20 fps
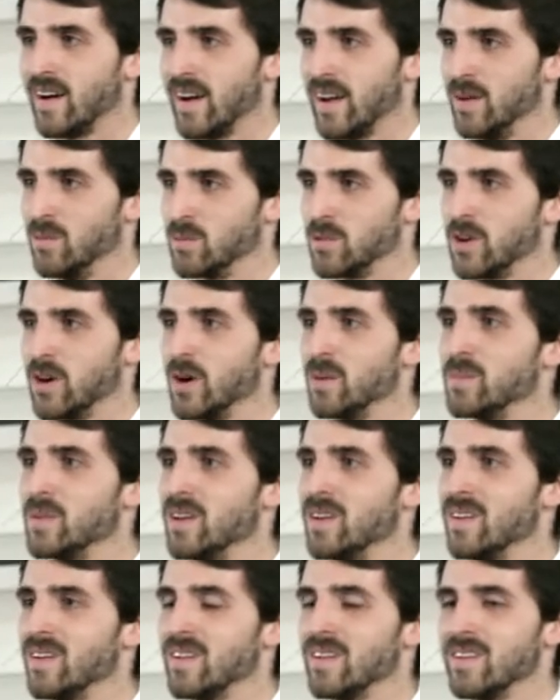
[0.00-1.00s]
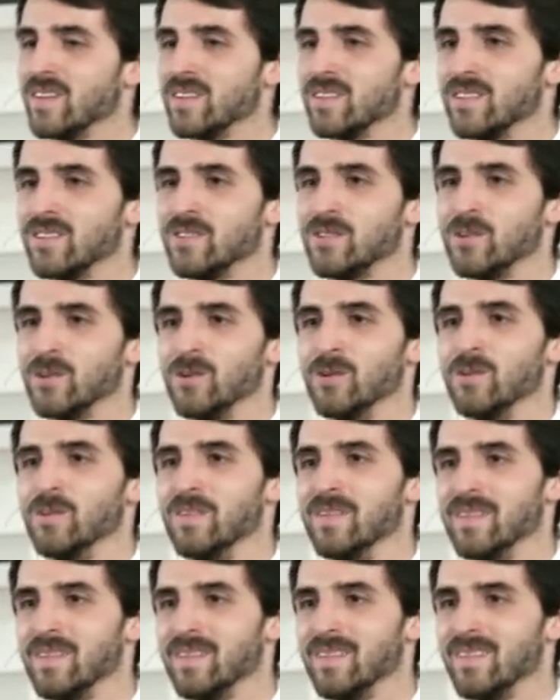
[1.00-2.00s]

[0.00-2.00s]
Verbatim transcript: I am coming soon.